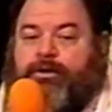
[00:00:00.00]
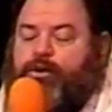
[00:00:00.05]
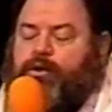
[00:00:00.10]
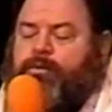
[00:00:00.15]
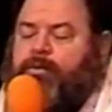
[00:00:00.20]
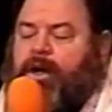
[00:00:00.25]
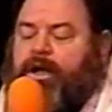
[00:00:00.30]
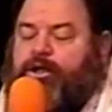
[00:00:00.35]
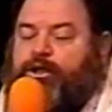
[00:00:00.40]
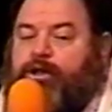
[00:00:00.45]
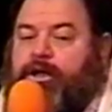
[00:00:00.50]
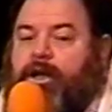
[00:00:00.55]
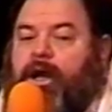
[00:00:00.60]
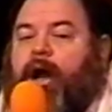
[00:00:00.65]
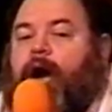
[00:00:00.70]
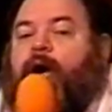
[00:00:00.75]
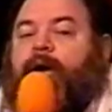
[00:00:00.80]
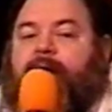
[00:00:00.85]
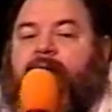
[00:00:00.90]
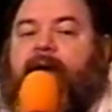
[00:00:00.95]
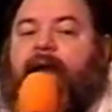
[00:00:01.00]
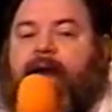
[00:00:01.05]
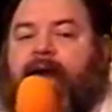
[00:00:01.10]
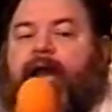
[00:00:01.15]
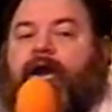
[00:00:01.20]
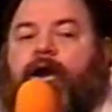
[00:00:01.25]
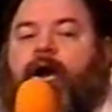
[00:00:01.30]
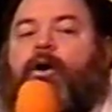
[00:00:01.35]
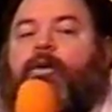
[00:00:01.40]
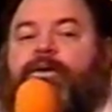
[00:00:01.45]
Too much. Okay,
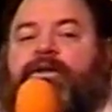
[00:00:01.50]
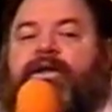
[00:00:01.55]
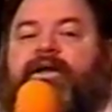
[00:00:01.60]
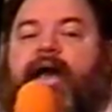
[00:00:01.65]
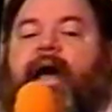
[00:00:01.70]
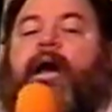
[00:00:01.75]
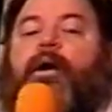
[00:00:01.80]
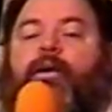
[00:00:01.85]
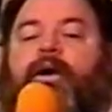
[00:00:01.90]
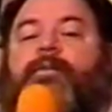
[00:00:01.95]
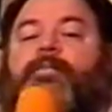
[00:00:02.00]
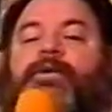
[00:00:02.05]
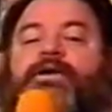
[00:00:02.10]
I can go with the Yahweh